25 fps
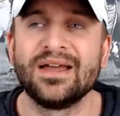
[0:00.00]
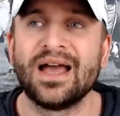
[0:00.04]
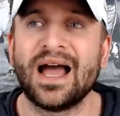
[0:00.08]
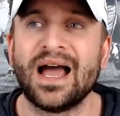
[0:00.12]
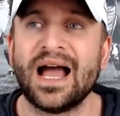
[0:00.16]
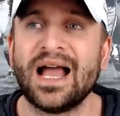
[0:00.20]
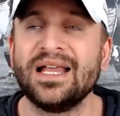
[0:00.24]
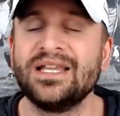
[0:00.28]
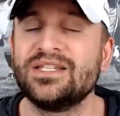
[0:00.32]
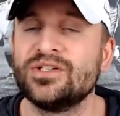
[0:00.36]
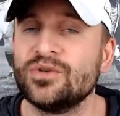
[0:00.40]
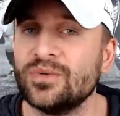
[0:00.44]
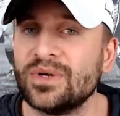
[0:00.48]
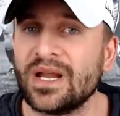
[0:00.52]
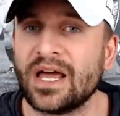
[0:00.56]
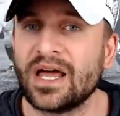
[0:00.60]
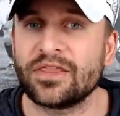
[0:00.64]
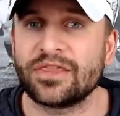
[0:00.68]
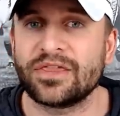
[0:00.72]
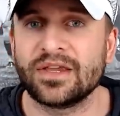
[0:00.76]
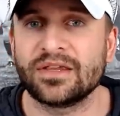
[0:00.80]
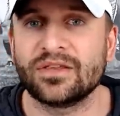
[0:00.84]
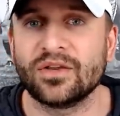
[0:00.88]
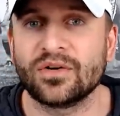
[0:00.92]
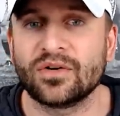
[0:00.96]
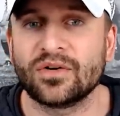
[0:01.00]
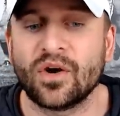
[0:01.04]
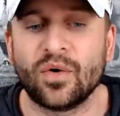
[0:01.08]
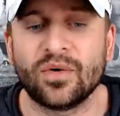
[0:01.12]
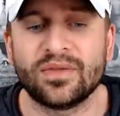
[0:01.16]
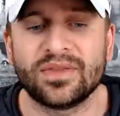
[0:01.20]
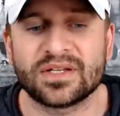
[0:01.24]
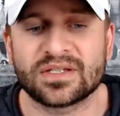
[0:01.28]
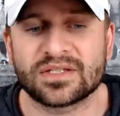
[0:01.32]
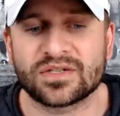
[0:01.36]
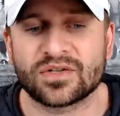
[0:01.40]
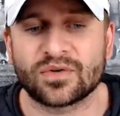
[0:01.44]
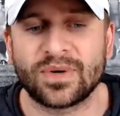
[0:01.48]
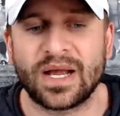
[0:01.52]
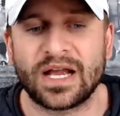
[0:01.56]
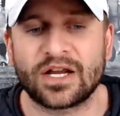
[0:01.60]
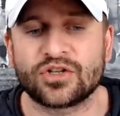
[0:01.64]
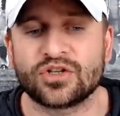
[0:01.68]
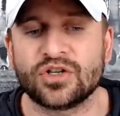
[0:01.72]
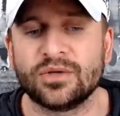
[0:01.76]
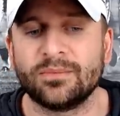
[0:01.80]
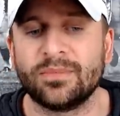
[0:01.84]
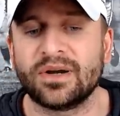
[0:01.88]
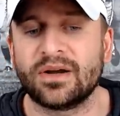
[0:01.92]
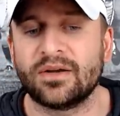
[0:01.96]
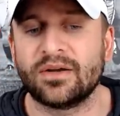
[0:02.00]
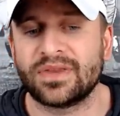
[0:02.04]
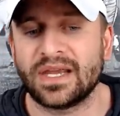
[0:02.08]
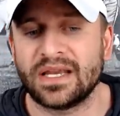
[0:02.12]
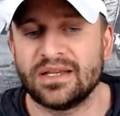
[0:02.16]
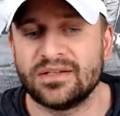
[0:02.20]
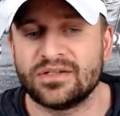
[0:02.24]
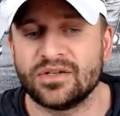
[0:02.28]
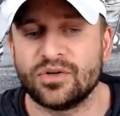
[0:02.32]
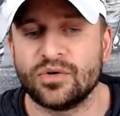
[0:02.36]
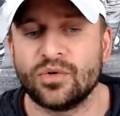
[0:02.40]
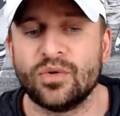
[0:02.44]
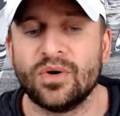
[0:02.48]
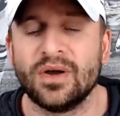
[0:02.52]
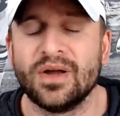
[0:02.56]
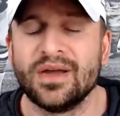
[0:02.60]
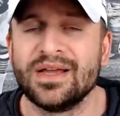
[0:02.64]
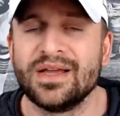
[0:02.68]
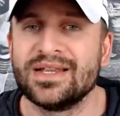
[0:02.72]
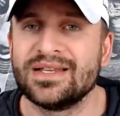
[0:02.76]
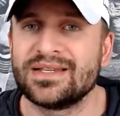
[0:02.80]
I do not think they'll go in this direction, but if they do,